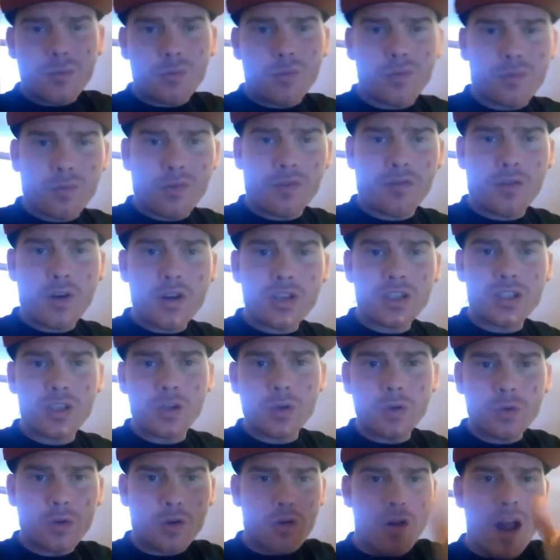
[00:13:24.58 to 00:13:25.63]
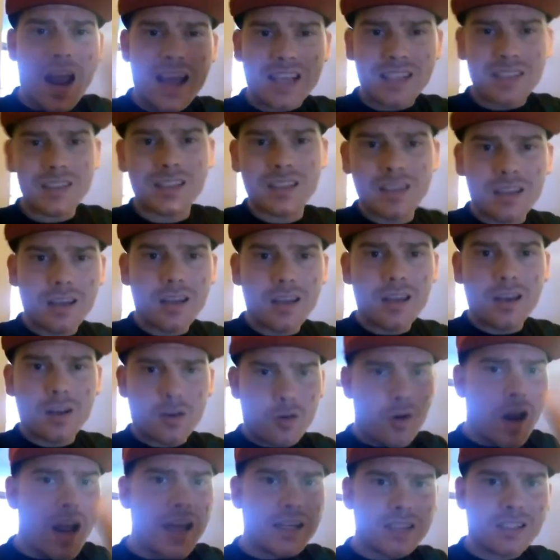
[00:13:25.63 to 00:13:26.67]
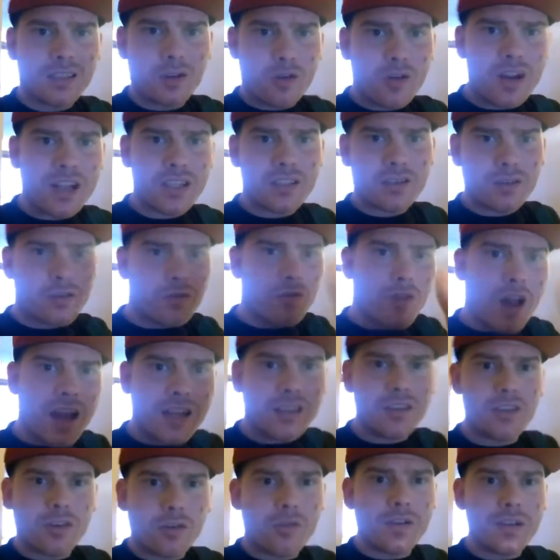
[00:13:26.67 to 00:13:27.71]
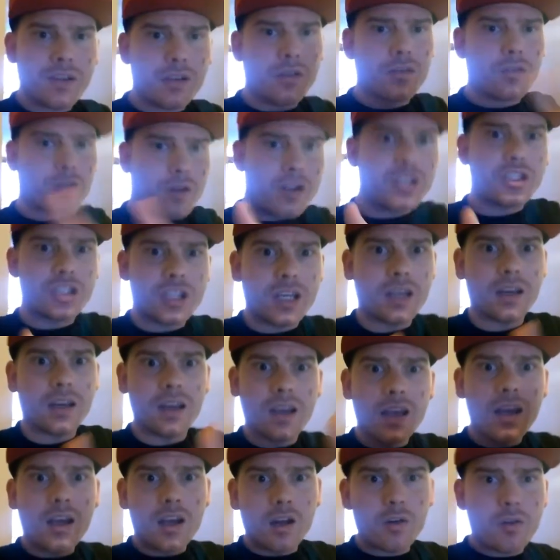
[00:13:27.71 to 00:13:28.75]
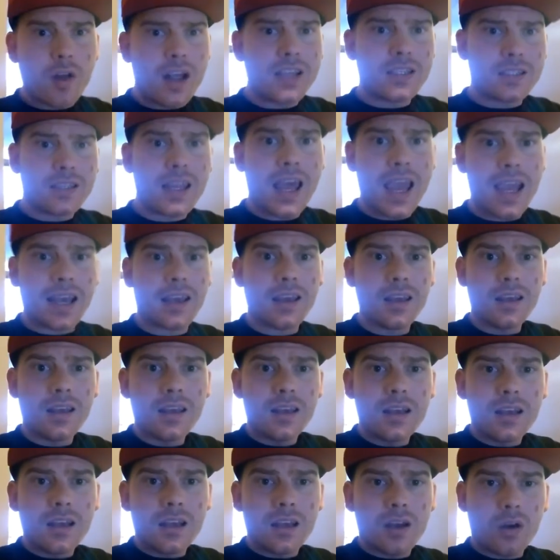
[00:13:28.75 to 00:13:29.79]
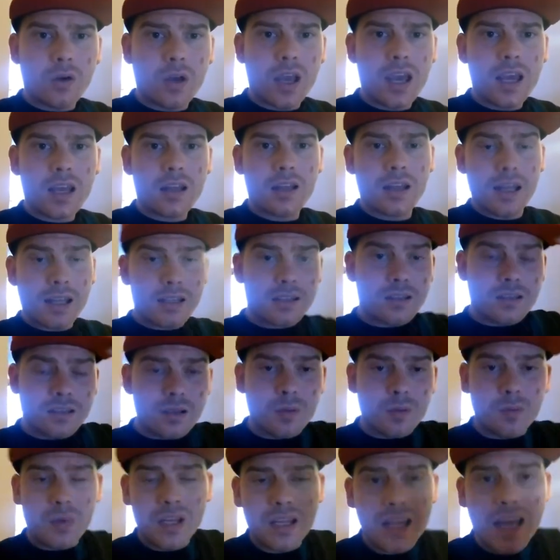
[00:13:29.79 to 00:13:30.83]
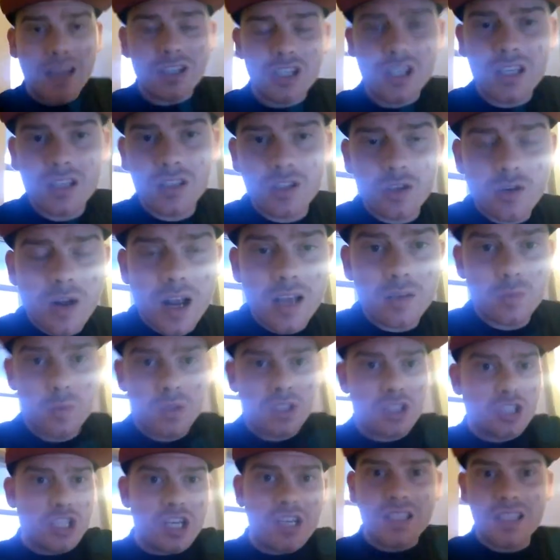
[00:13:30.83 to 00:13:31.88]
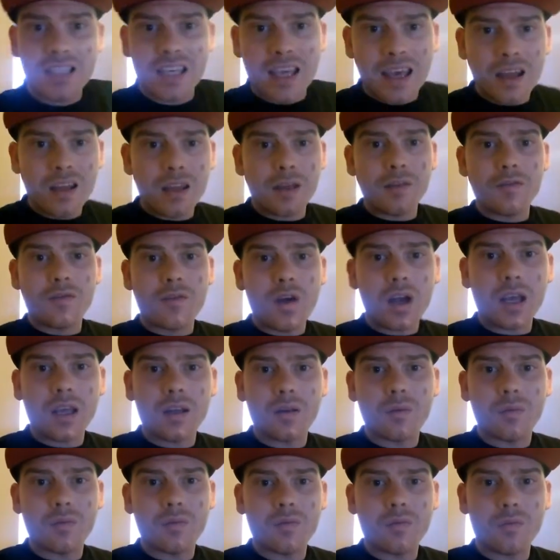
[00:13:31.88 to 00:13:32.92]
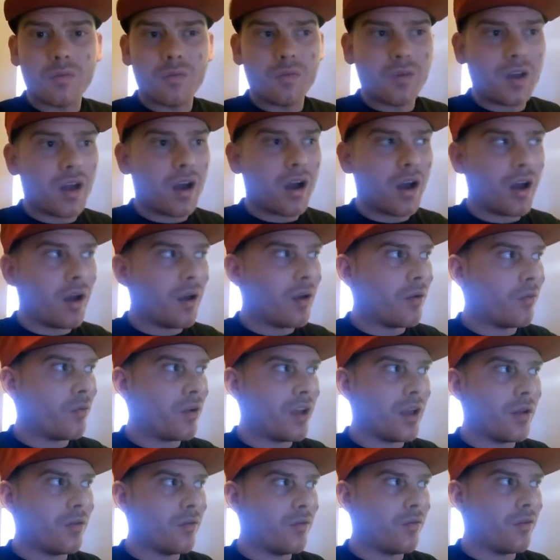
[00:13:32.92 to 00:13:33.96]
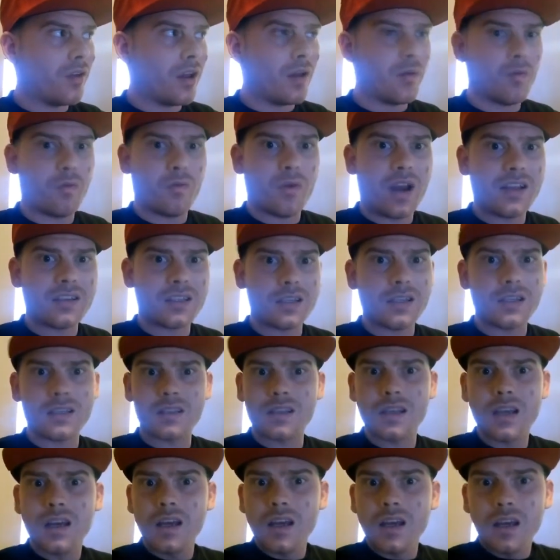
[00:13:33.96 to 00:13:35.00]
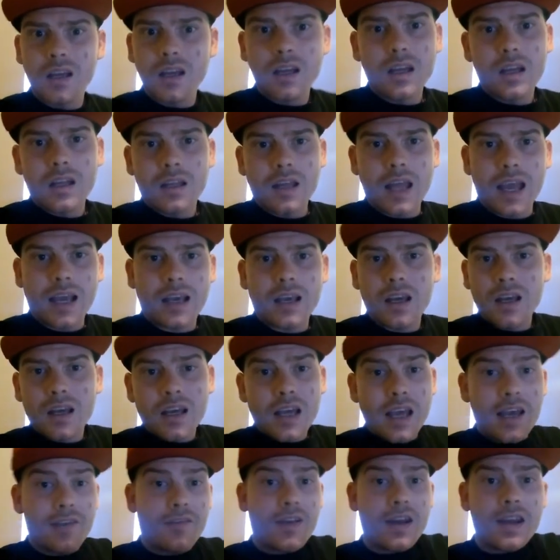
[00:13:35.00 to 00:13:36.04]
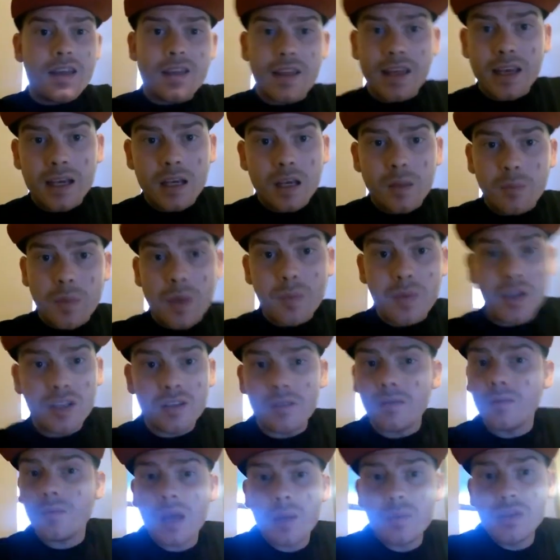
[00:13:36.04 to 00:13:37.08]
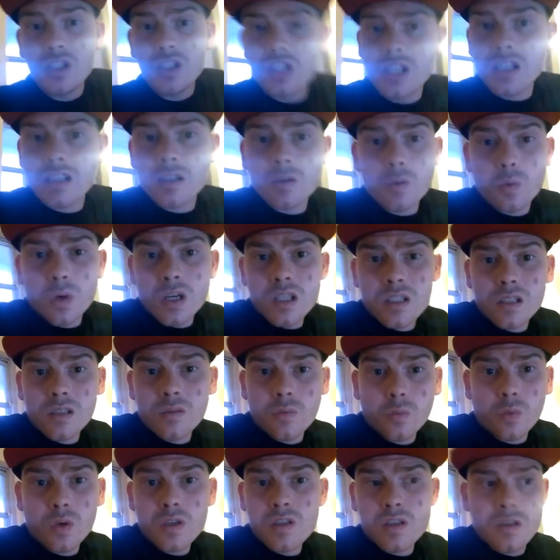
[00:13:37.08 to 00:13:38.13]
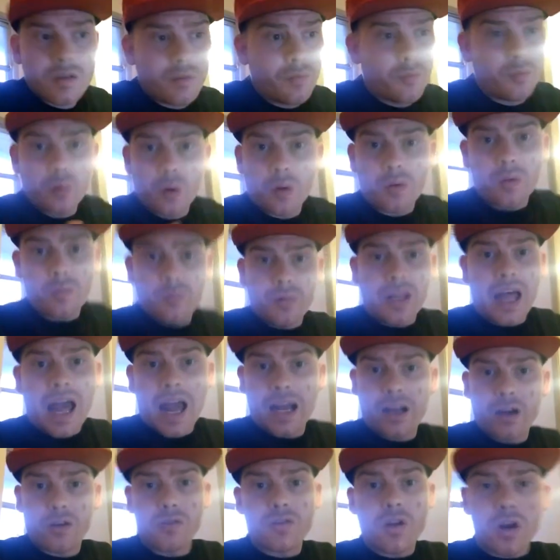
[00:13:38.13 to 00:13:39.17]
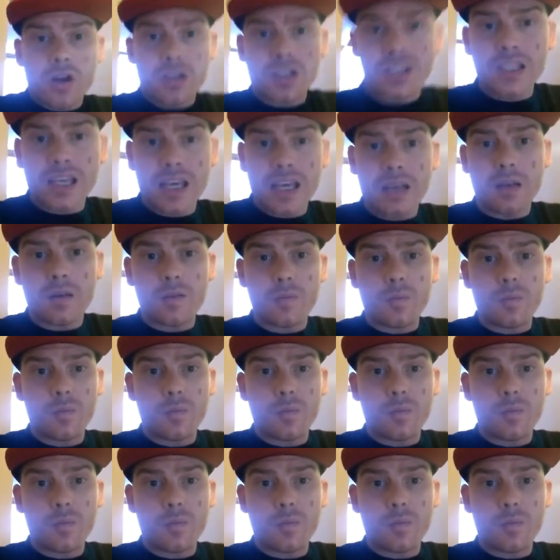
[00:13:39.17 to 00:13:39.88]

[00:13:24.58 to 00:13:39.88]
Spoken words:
refers to? Christ. Christ, Christian, Christ-like, okay? Like, to be like Jesus Christ. Was Jesus killing fucking and racist? Like, if anything, maybe Jesus was black or dark-skinned